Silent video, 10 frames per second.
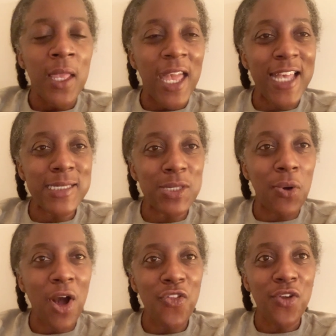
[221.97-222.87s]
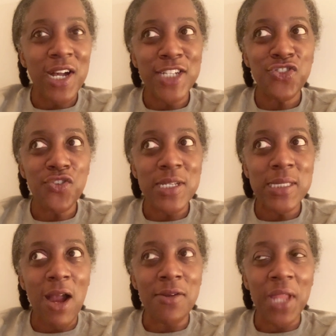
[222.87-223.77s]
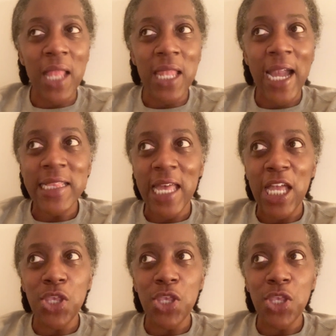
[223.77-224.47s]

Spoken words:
And so other countries are not like that.